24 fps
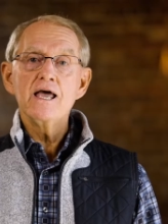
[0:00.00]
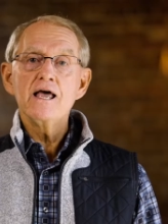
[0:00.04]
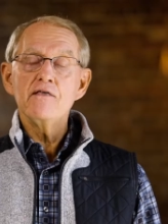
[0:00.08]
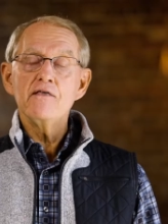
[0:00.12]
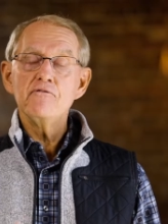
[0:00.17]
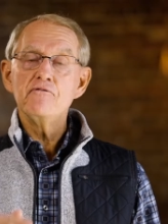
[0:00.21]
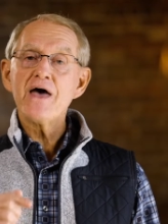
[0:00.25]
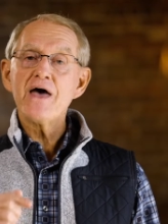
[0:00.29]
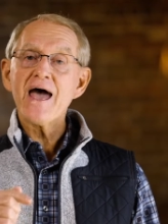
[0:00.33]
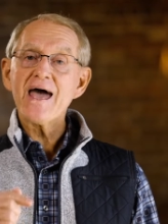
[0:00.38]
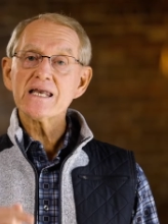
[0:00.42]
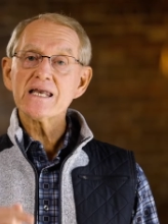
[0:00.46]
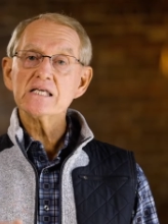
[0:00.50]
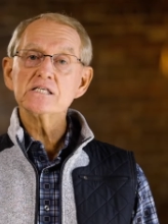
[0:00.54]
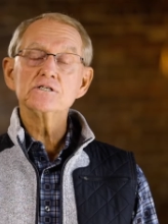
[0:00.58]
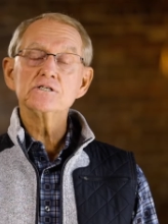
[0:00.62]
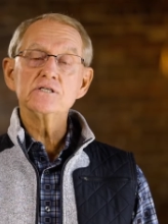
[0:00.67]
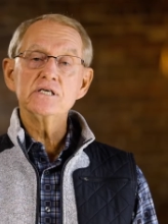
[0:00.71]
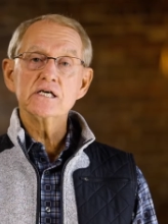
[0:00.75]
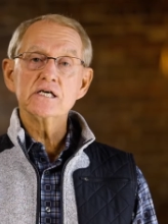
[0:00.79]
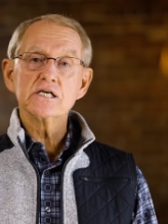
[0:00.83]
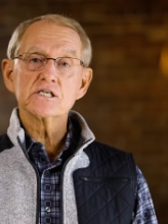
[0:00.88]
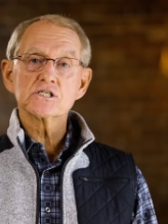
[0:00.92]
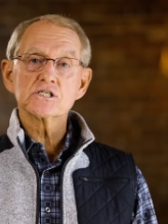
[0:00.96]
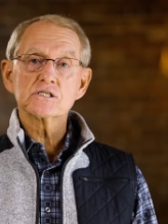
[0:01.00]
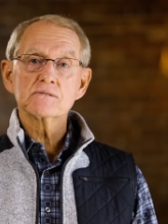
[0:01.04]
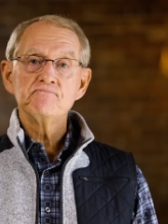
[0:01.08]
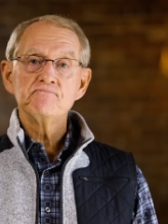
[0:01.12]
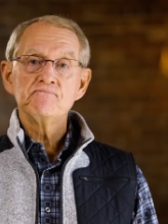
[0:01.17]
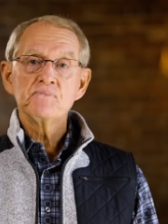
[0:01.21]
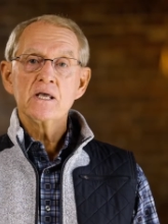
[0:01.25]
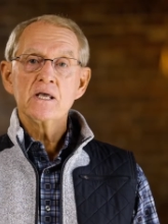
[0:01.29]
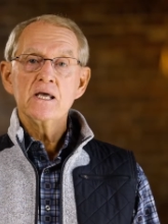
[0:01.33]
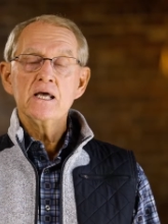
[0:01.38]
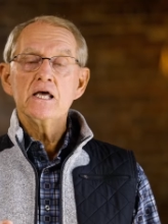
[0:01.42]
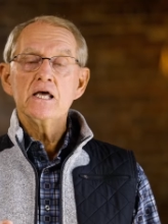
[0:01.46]
And that is this
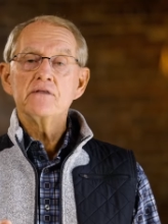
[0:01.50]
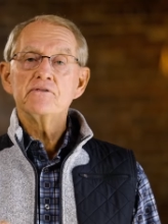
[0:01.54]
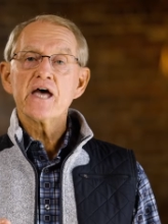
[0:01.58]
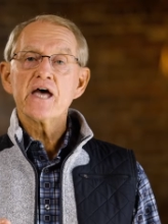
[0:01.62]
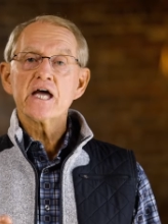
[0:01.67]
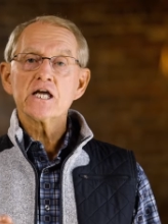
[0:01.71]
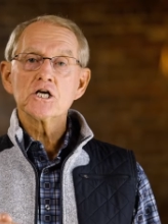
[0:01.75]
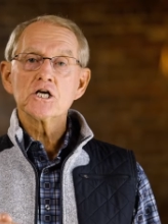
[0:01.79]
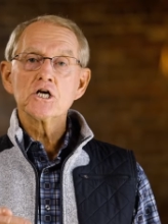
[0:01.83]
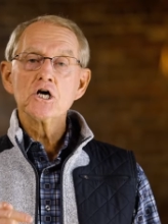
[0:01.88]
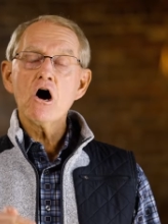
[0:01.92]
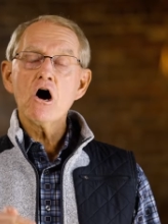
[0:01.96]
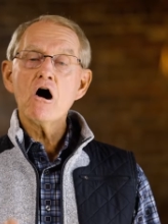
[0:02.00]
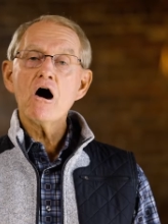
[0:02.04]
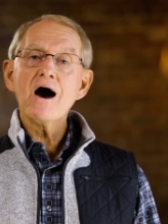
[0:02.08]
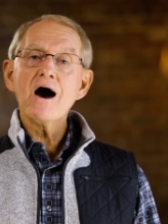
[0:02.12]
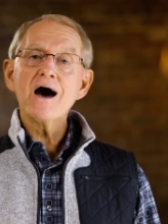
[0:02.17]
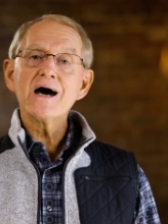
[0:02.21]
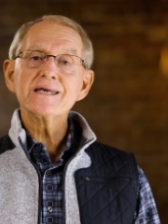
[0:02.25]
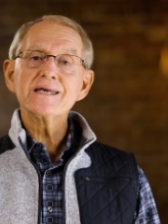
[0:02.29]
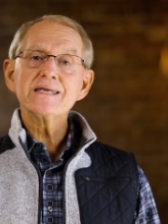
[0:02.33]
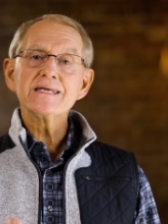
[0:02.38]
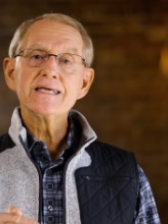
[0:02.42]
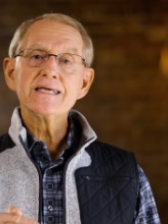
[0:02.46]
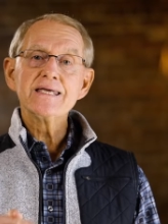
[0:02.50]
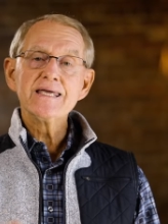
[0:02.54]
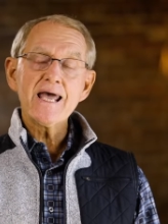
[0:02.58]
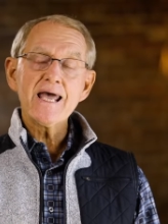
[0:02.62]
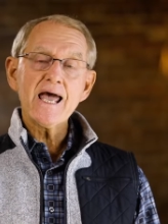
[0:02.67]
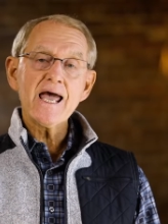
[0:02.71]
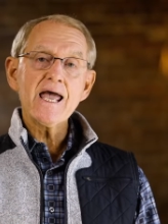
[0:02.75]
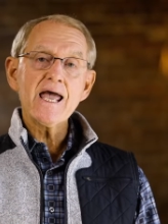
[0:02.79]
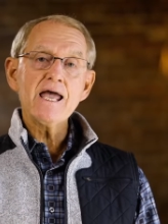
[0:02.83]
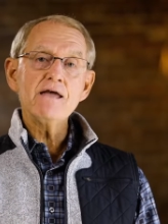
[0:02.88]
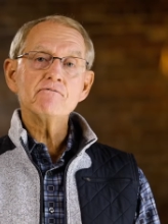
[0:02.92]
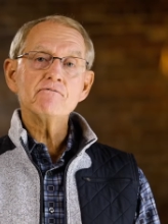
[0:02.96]
that God
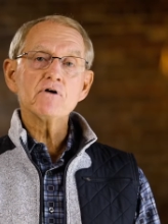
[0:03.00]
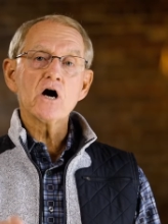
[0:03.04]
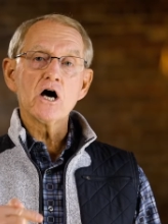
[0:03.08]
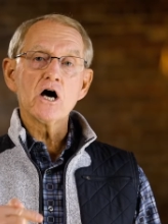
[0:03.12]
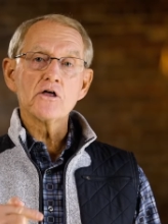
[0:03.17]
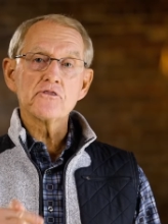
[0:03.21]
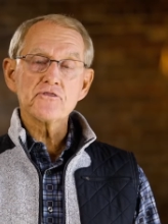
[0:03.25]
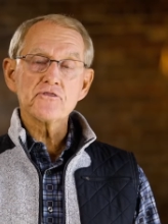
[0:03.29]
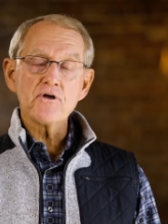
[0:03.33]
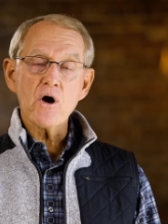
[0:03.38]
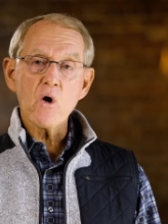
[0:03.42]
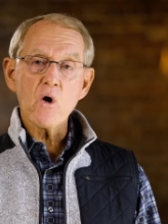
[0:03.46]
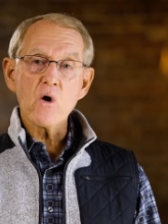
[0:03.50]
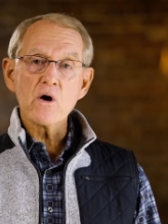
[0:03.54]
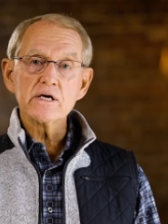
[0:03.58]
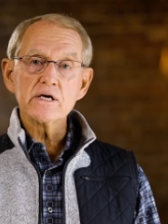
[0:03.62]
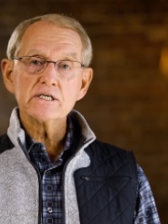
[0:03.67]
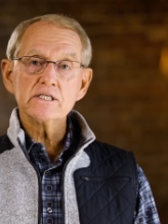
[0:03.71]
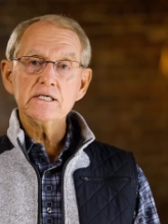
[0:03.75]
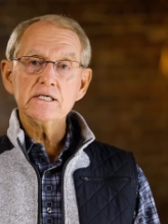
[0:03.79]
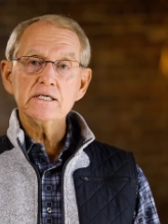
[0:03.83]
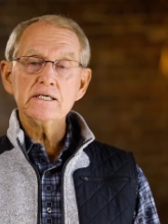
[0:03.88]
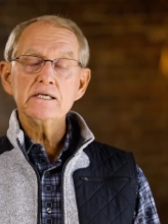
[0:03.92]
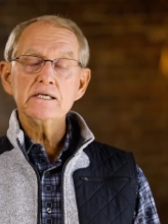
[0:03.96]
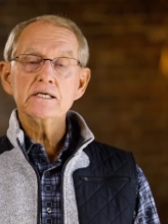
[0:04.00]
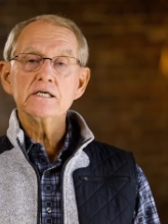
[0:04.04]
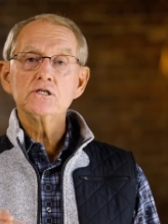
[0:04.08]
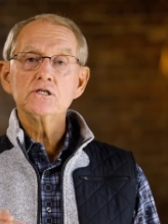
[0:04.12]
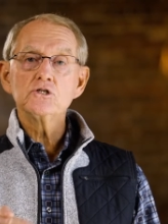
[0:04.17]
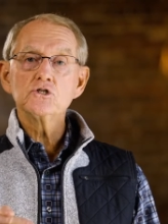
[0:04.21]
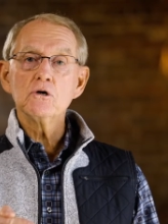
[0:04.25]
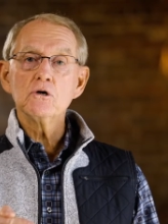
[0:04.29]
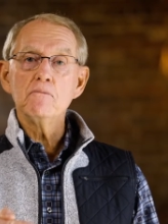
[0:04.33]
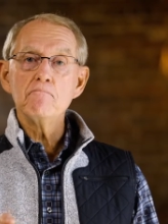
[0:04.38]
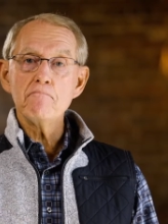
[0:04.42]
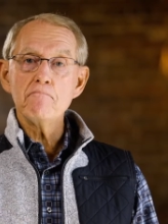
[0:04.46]
gave authority
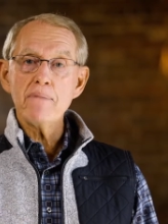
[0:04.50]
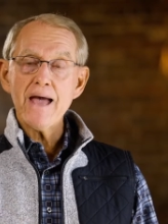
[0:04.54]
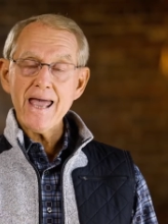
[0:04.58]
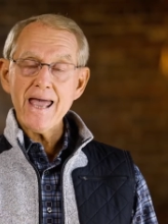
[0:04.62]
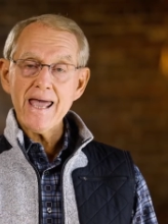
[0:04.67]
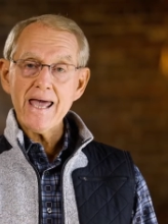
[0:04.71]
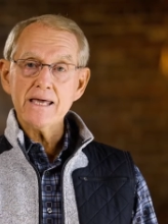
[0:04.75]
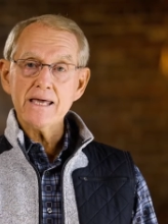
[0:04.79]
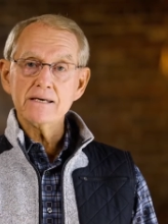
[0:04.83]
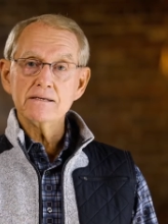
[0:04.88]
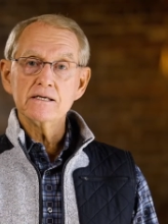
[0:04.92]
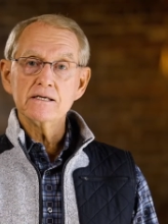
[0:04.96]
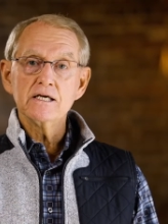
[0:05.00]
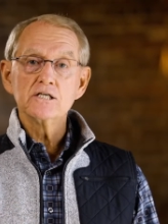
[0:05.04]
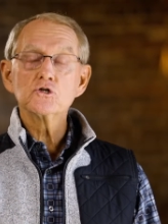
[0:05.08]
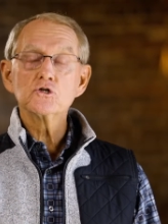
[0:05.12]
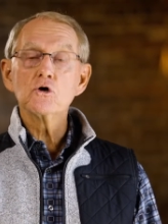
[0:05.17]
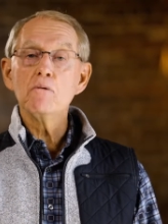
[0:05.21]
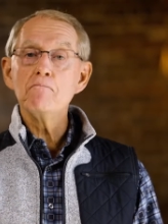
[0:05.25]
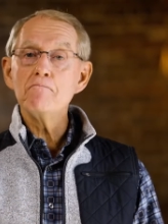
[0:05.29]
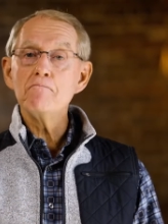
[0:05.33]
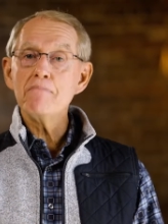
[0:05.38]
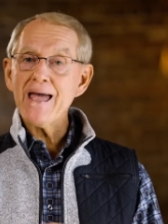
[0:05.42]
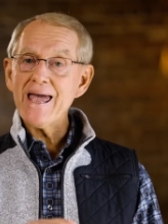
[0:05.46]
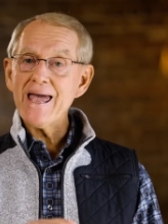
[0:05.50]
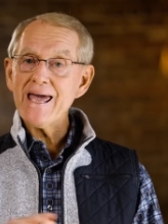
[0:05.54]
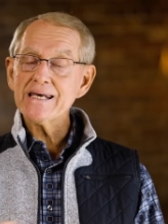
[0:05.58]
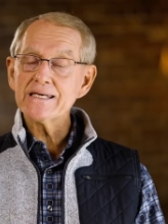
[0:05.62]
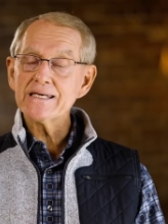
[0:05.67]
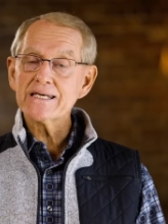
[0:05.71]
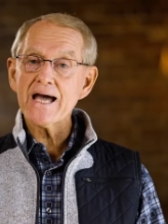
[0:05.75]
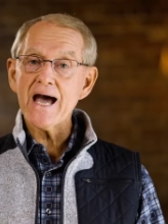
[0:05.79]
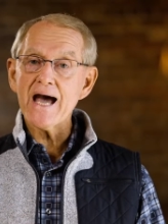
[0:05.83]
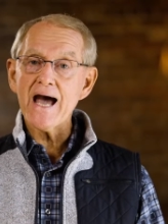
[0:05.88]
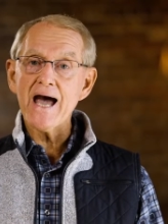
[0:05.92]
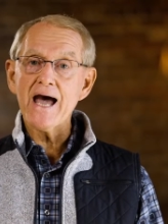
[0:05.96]
to man, to
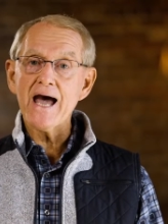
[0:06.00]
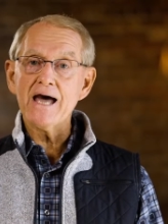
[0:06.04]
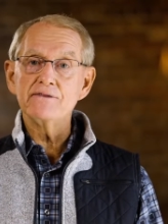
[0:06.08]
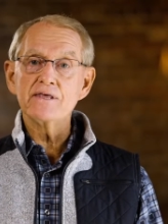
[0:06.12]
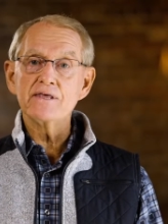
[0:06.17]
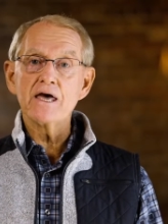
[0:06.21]
mankind.